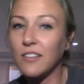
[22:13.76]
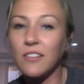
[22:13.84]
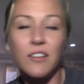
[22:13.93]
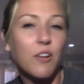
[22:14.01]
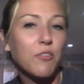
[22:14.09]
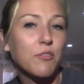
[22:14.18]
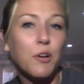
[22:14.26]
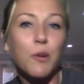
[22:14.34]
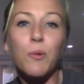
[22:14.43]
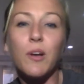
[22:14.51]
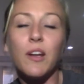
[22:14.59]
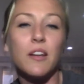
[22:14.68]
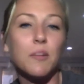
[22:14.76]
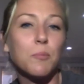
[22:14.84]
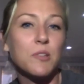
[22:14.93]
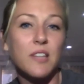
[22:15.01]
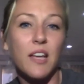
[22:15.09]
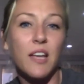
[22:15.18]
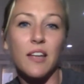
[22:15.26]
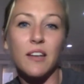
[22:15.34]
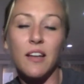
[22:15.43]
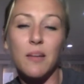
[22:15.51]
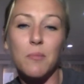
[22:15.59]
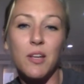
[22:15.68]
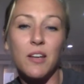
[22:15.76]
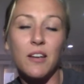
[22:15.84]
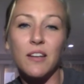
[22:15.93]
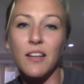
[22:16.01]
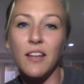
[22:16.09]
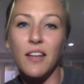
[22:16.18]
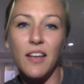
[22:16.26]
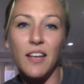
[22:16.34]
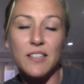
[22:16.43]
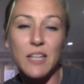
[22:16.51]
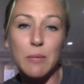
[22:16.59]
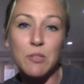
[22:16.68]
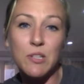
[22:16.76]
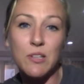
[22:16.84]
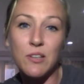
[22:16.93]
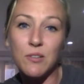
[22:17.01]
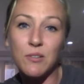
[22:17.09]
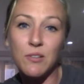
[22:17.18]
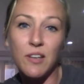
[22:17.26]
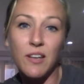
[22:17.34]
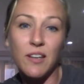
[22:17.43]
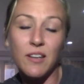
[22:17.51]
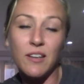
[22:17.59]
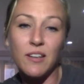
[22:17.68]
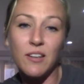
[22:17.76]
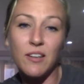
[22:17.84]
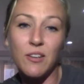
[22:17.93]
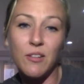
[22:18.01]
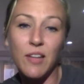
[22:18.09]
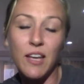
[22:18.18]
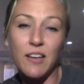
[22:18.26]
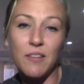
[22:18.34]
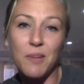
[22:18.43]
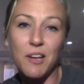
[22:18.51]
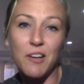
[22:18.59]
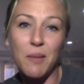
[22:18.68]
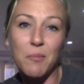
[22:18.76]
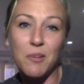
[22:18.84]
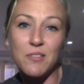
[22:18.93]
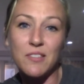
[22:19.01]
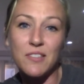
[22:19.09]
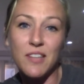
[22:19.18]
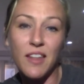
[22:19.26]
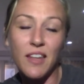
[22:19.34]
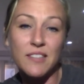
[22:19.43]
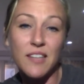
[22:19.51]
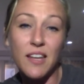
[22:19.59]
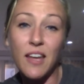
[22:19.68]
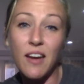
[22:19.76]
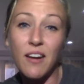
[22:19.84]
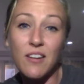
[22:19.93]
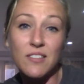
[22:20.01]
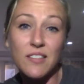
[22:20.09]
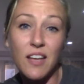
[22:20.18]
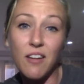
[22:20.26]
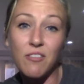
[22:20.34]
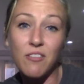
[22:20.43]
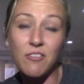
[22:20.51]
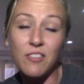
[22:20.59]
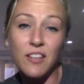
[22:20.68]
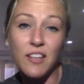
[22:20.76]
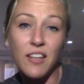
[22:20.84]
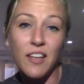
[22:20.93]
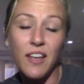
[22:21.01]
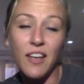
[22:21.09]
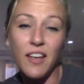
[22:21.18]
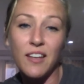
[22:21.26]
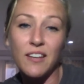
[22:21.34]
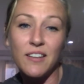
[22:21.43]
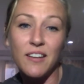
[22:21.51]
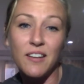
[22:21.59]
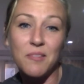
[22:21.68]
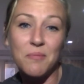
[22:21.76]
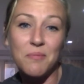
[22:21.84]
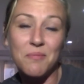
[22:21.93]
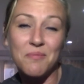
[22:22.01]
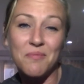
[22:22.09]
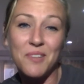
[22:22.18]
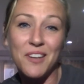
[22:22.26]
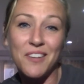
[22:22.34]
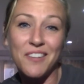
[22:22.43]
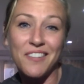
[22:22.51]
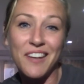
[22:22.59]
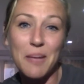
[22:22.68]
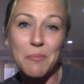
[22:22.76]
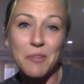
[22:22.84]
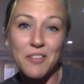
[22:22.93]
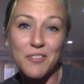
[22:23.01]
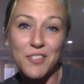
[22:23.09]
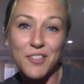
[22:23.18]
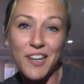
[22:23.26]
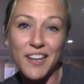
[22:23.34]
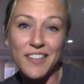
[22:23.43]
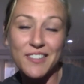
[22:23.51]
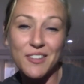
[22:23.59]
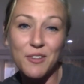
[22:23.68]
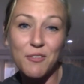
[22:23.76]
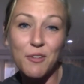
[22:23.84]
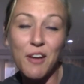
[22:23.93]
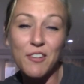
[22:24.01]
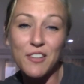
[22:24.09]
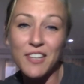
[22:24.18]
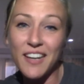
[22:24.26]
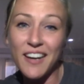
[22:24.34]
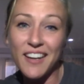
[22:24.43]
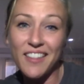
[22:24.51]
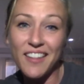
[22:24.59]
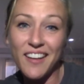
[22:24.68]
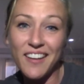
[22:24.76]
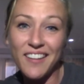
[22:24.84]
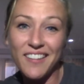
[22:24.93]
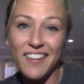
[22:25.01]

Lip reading: go for it 100%. I mean, it's up to you. And, like my grandma used to say, like, take care of yourself. And, I believe in you guys. So if you ever need anything,